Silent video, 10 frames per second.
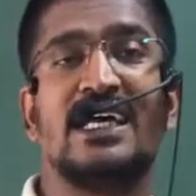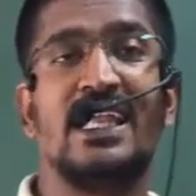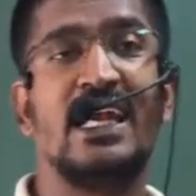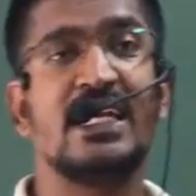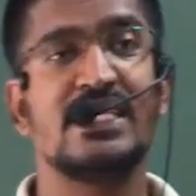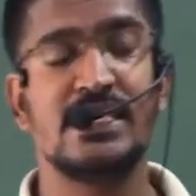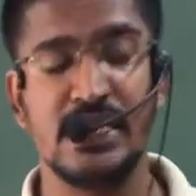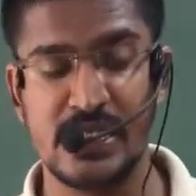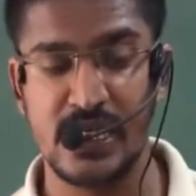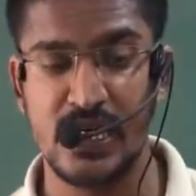let us
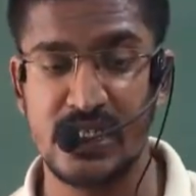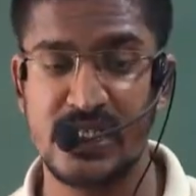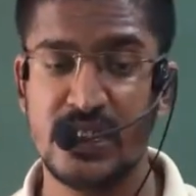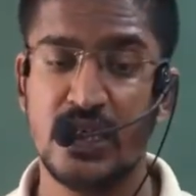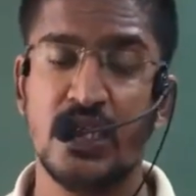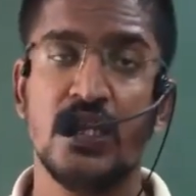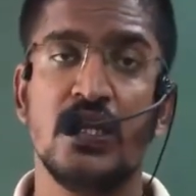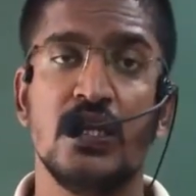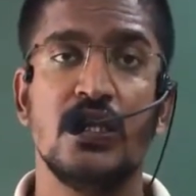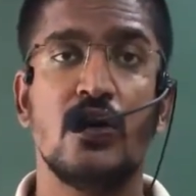discuss
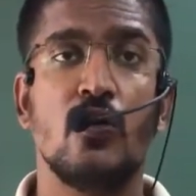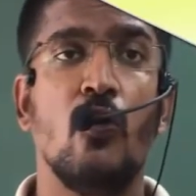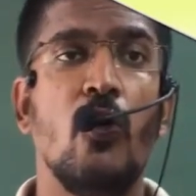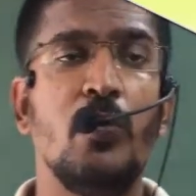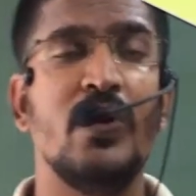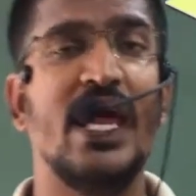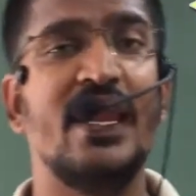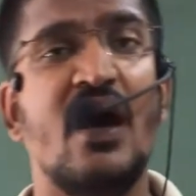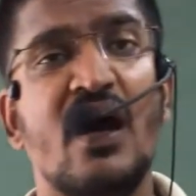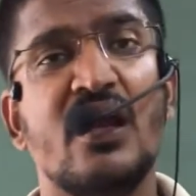the
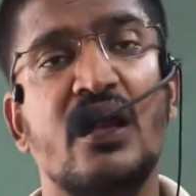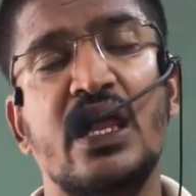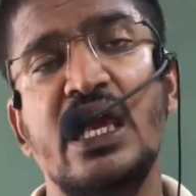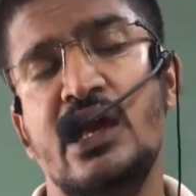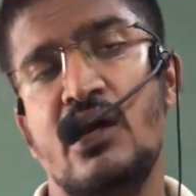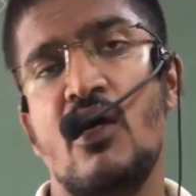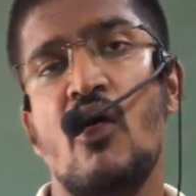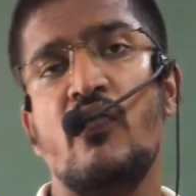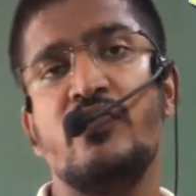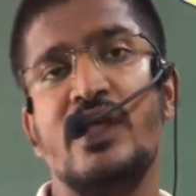coplanarity
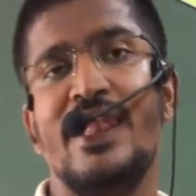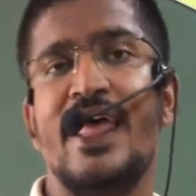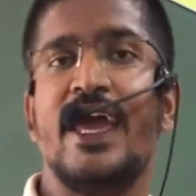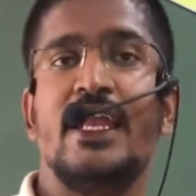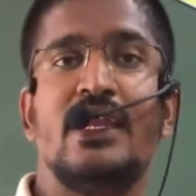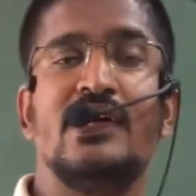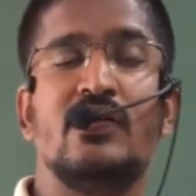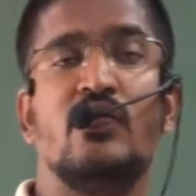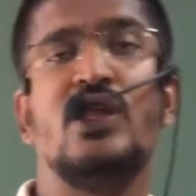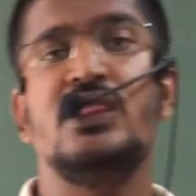of the line
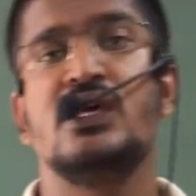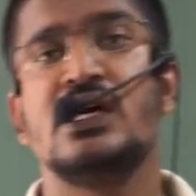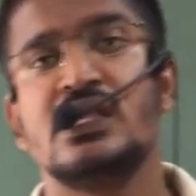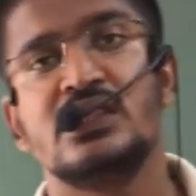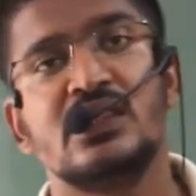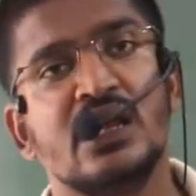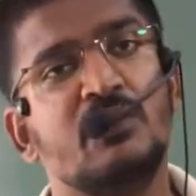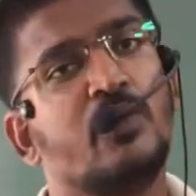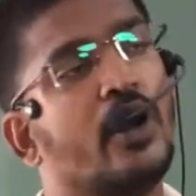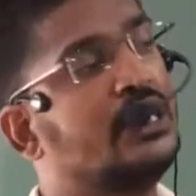with
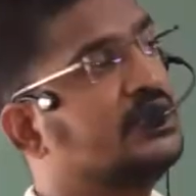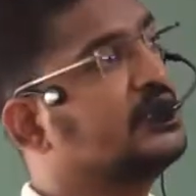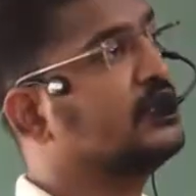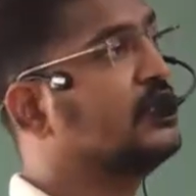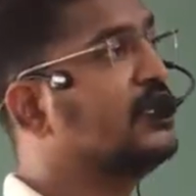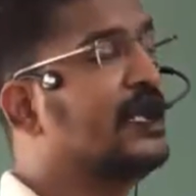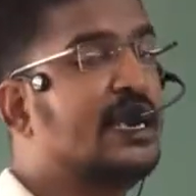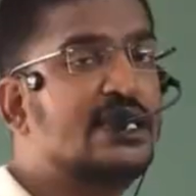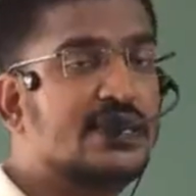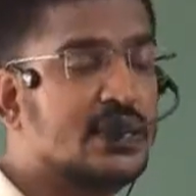3 points. That
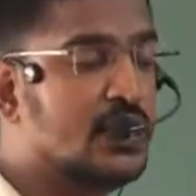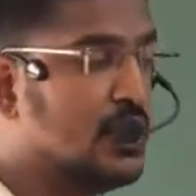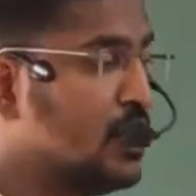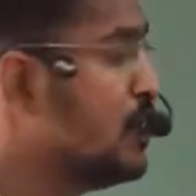is